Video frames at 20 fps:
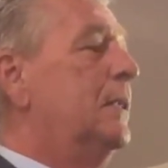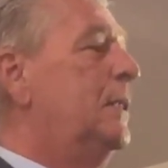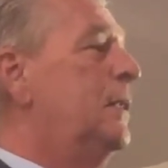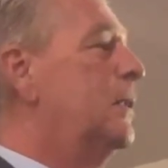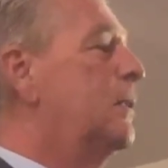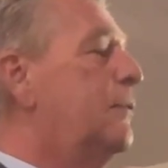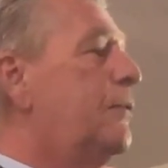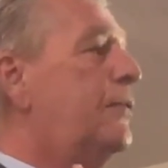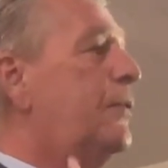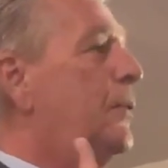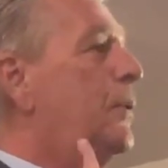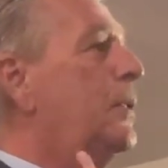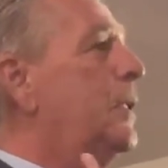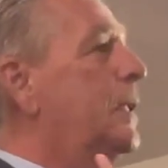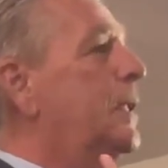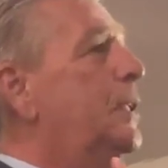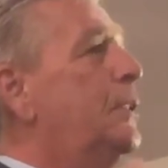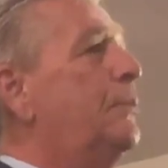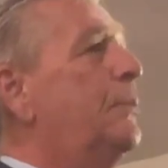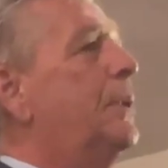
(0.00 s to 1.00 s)
Look full
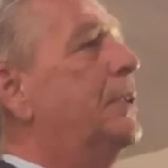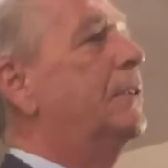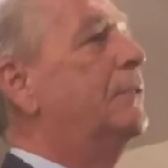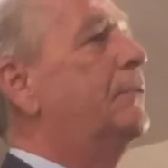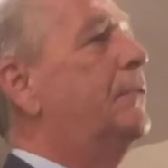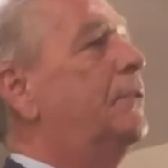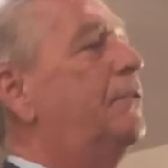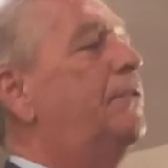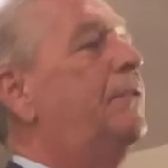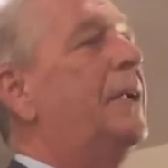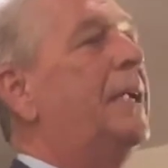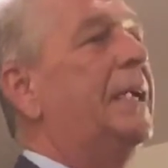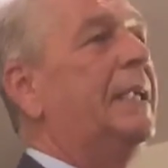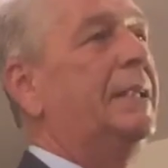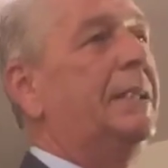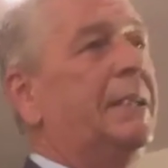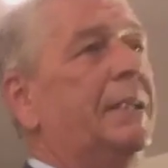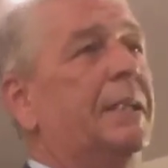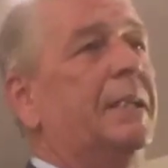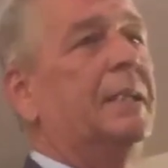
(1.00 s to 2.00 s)
in his wonderful
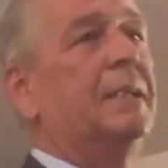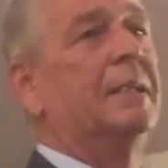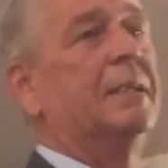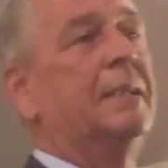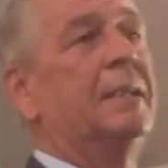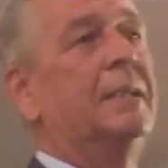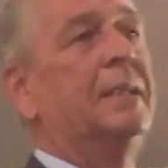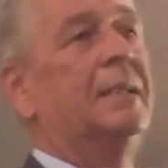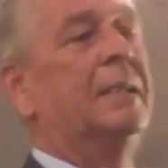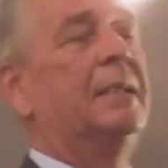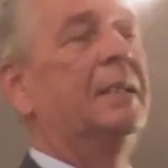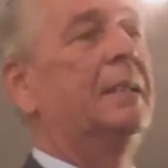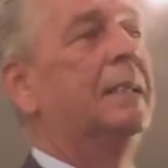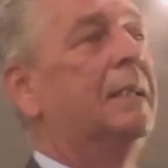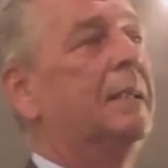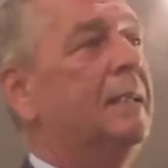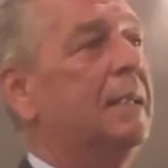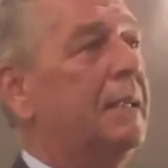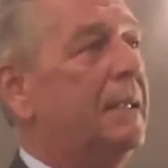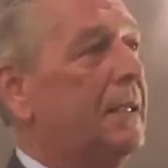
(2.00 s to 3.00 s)
face,
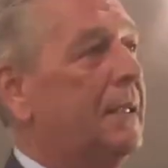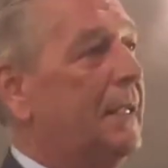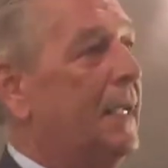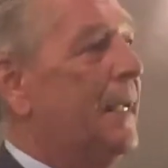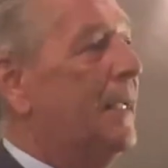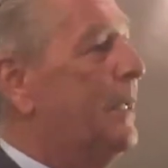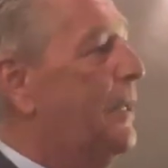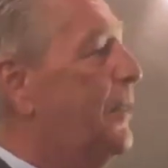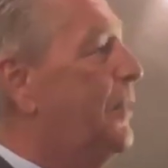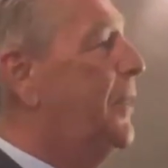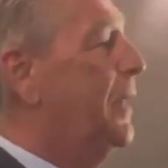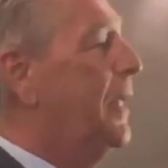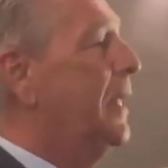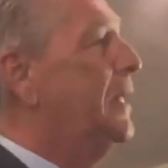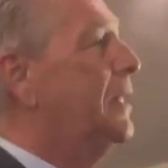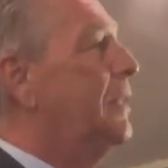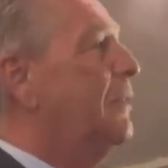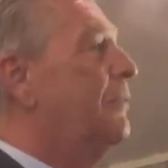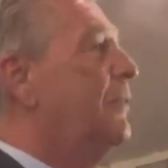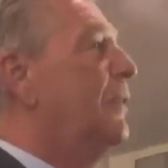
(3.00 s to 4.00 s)
and the
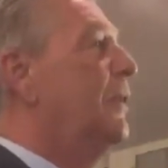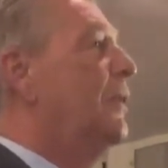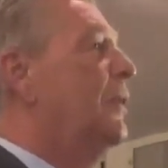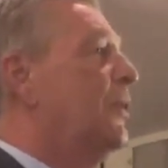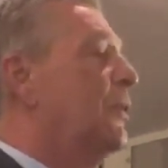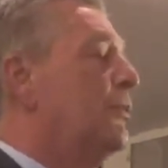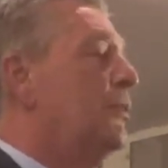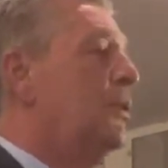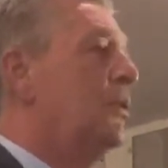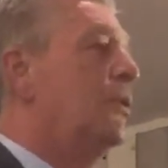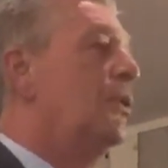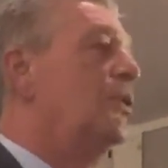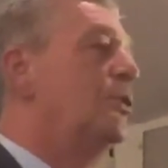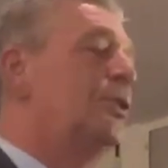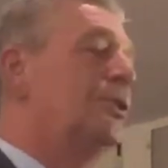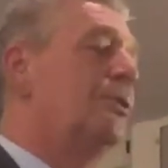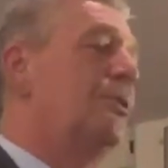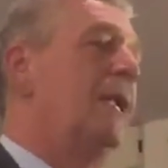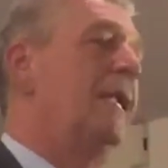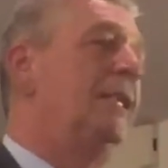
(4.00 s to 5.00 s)
things of earth will look
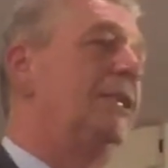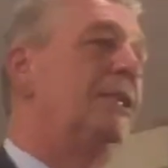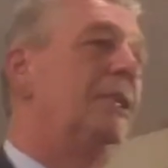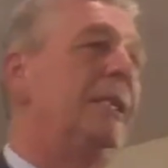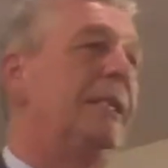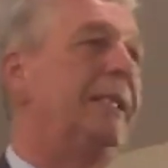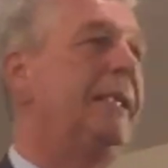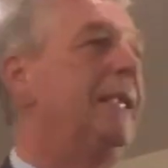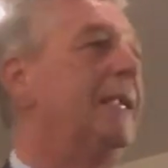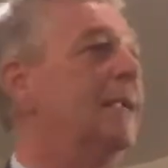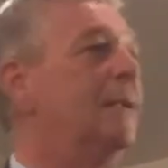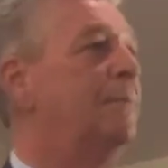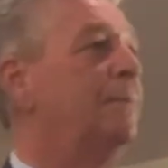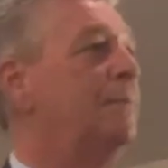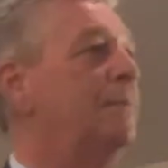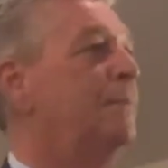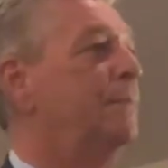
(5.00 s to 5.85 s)
strangely dim